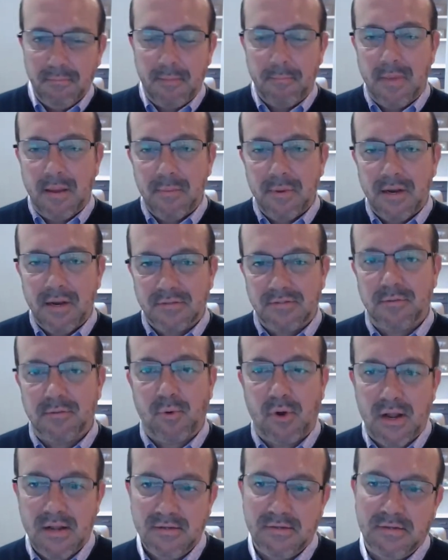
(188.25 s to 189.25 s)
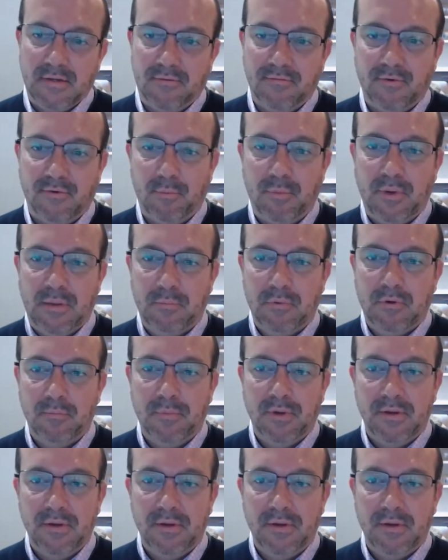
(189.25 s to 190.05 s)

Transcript: maybe not surprising for people,